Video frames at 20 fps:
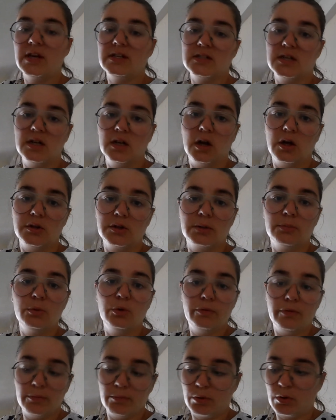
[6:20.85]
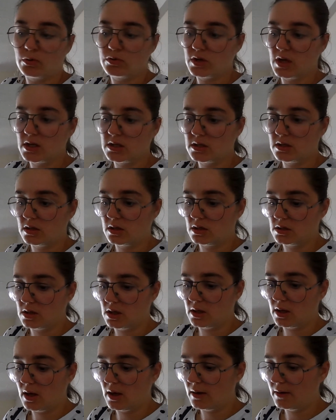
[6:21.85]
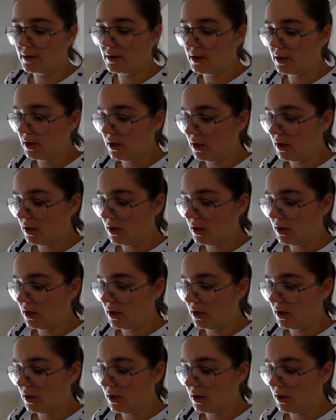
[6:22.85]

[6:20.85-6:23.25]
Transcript: As in, like, the moving process and things like that.